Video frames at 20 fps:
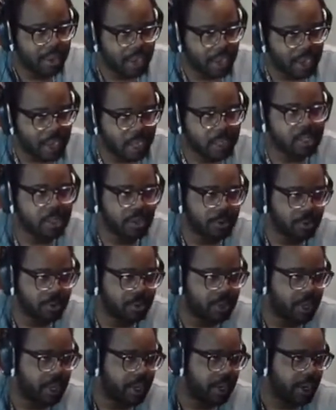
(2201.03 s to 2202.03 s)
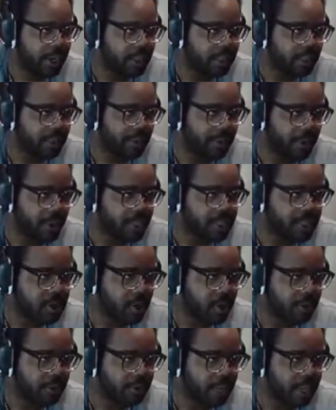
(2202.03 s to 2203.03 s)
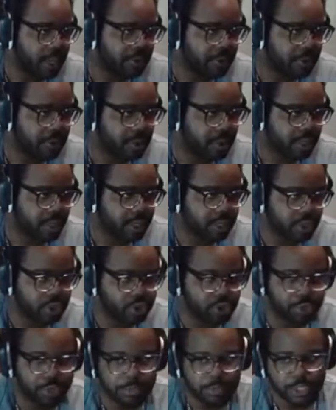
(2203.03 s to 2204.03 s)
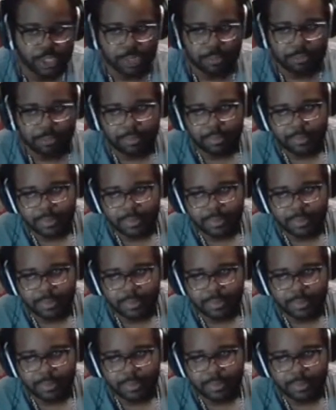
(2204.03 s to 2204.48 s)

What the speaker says: I also did it at the very start of the level, the true double jump.